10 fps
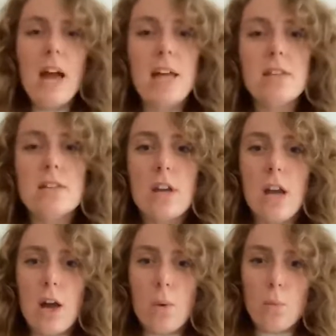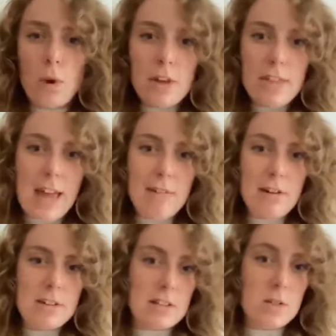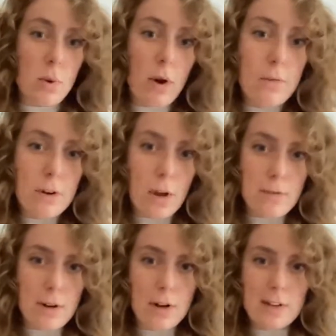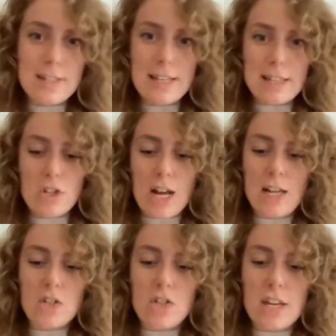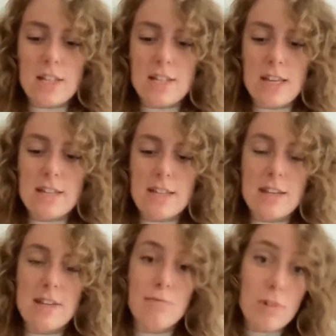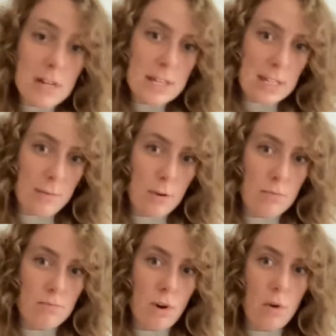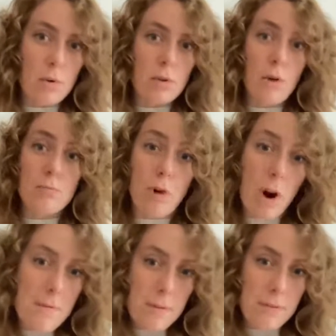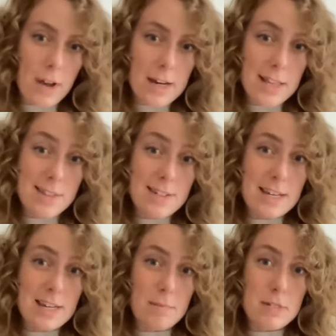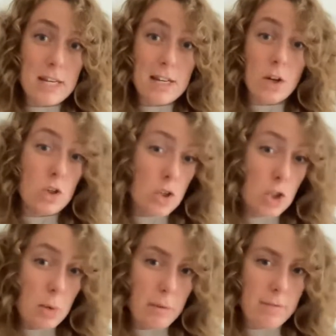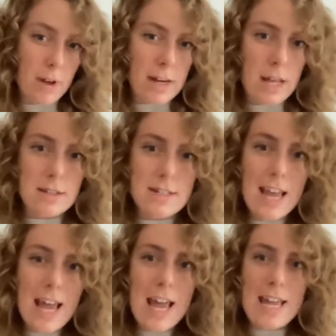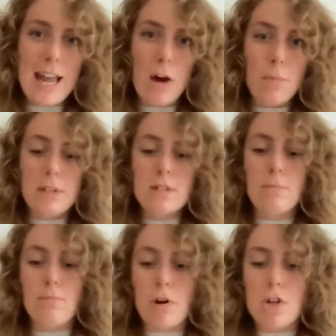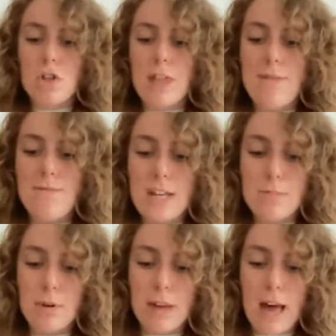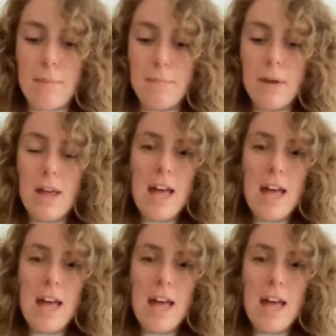And one of the areas that's quite often overlooked in this challenge is the really significant role of private finance, and in particular consumer finance, in helping to bridge that investment gap.